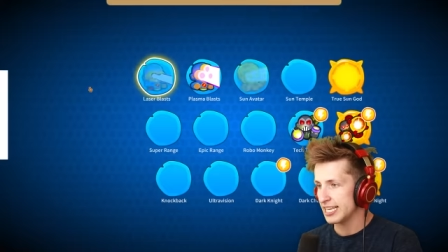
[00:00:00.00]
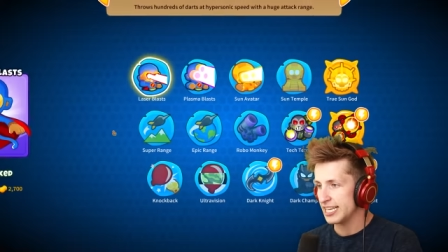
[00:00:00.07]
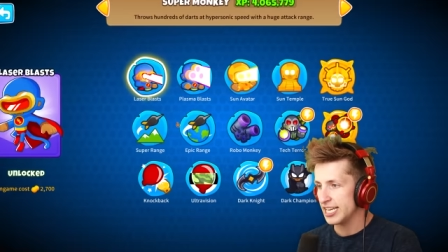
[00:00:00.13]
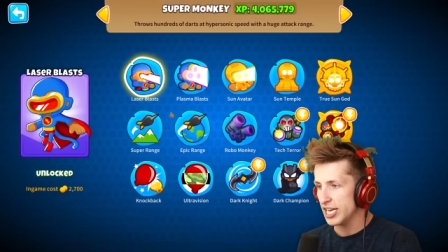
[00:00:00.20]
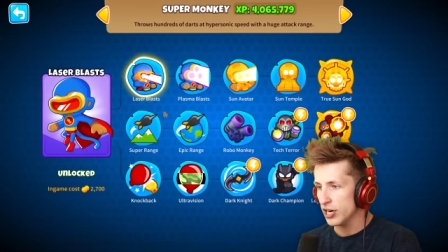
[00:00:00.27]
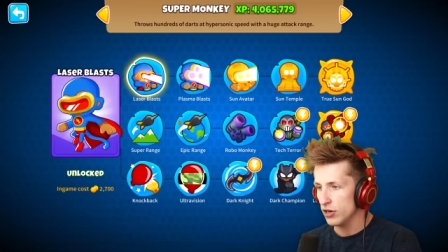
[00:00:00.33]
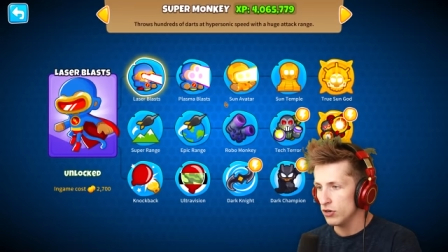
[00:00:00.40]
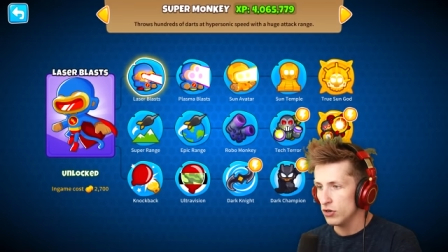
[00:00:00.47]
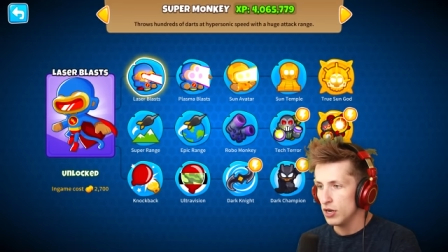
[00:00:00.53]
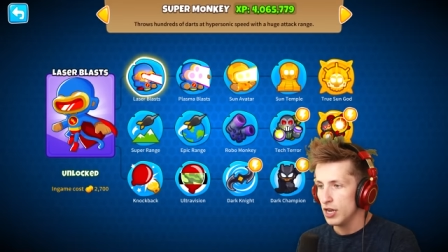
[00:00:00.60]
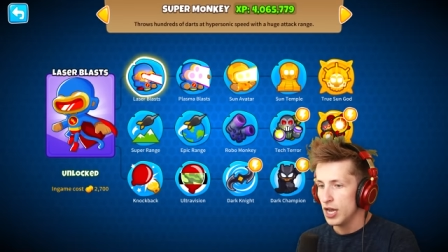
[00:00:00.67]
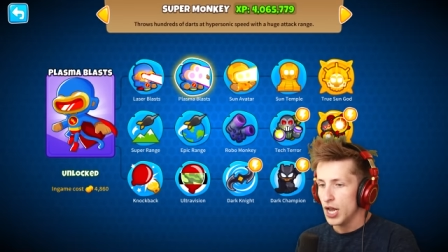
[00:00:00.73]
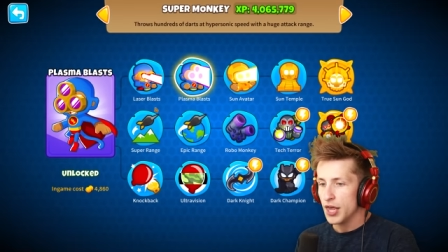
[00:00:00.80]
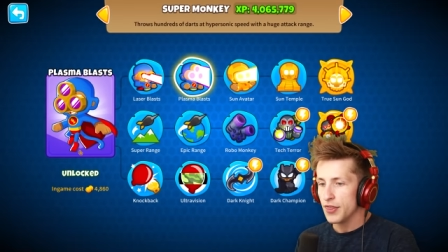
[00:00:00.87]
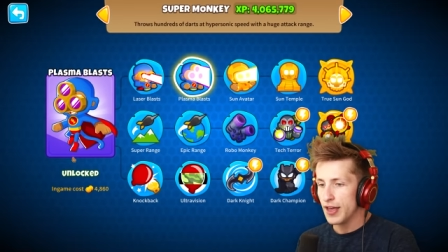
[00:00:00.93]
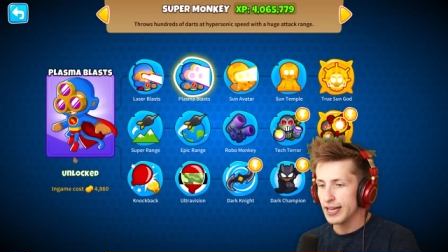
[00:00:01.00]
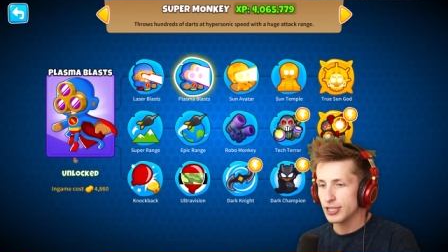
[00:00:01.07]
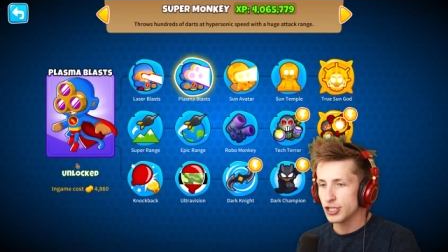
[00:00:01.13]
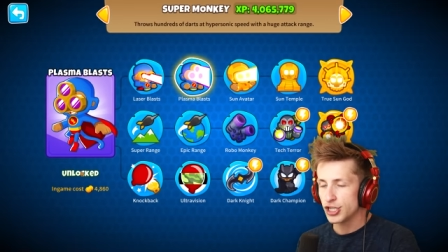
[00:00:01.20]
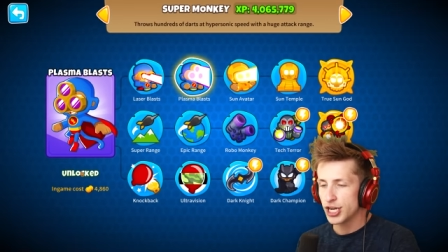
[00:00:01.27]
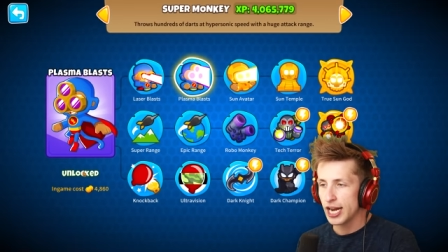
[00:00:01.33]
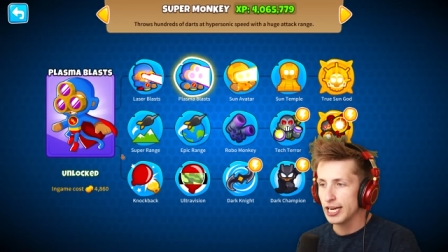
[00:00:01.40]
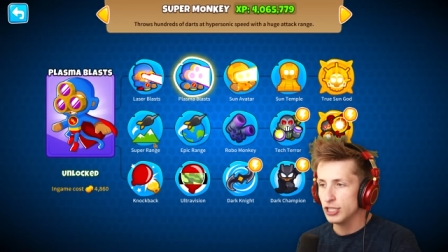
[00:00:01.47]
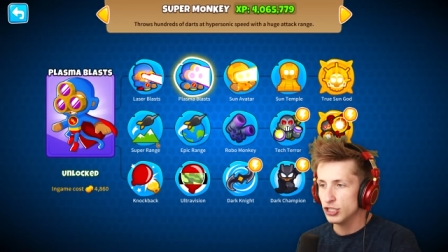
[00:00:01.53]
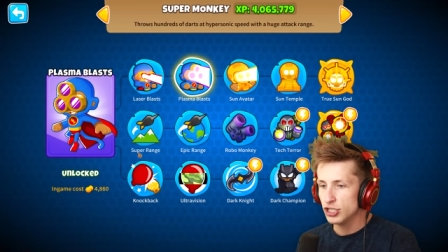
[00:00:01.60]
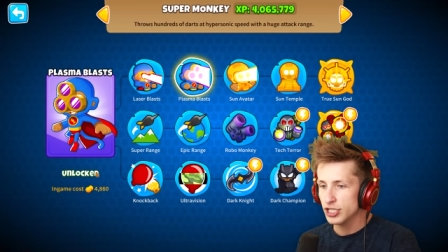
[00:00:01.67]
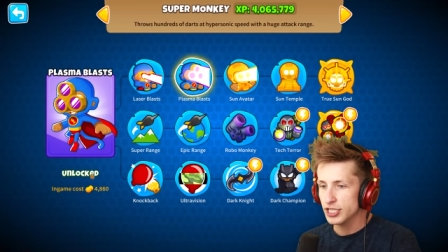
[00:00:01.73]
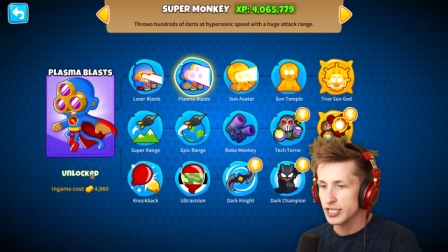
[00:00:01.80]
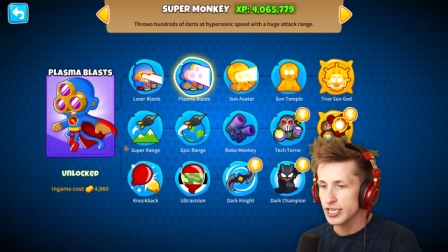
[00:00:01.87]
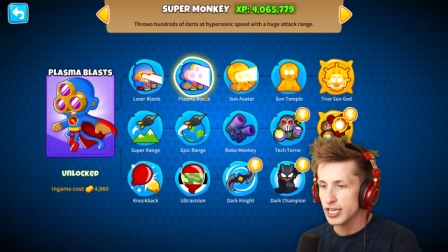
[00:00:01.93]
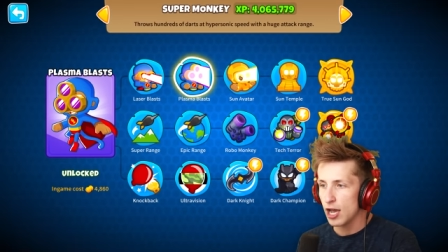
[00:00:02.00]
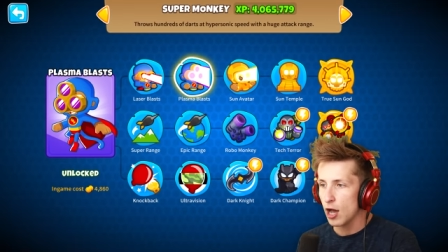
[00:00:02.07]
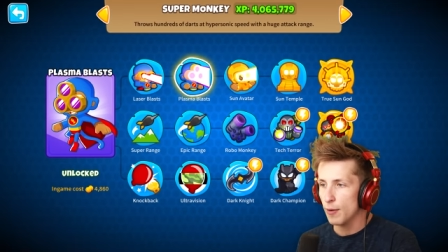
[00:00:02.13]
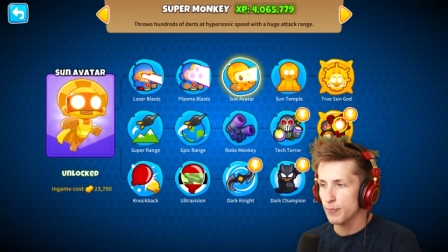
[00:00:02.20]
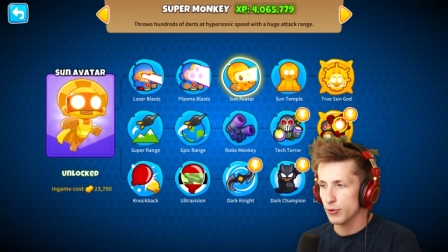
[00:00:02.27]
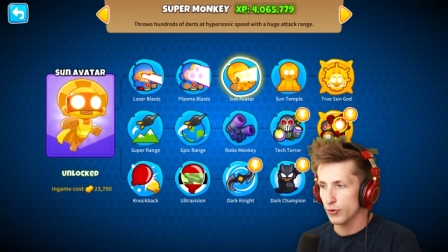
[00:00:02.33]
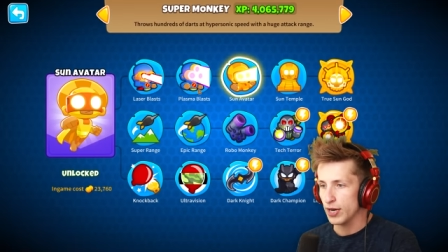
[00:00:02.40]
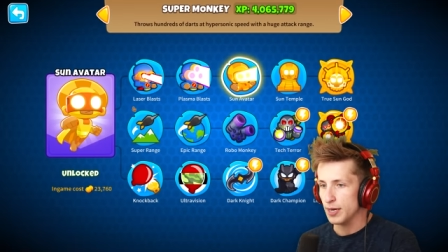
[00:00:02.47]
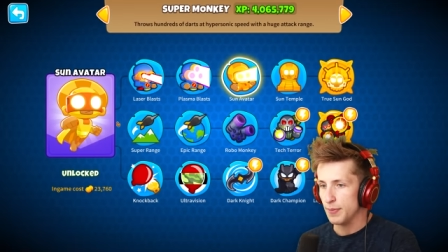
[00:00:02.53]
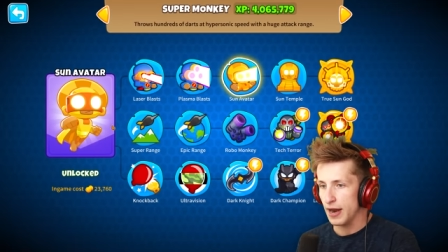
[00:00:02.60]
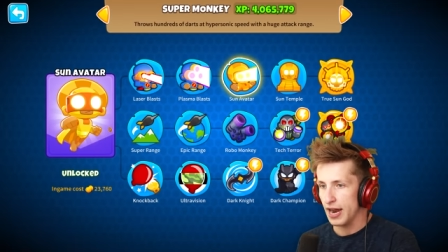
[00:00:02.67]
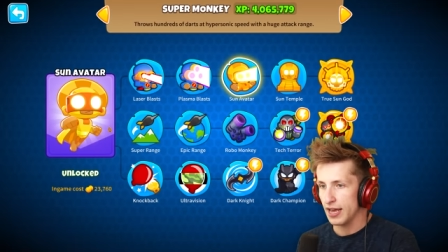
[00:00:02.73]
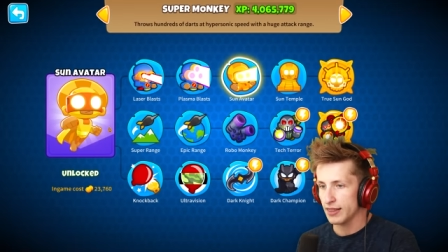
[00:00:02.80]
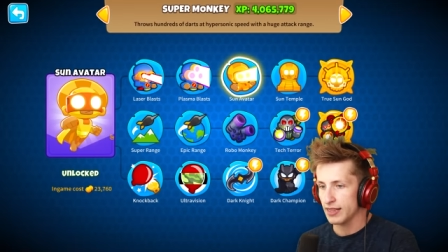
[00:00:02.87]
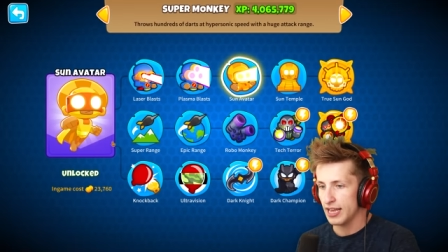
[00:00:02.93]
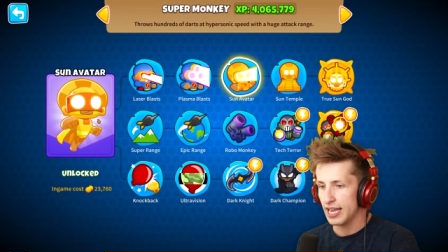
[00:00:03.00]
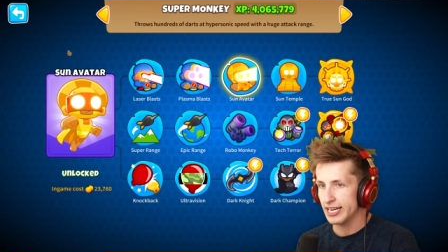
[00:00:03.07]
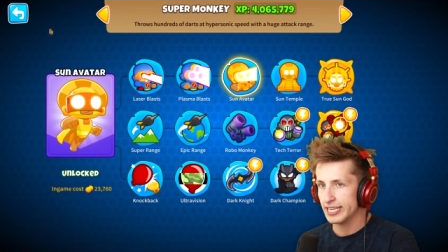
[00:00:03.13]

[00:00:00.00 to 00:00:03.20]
here that changes the upgrade path. And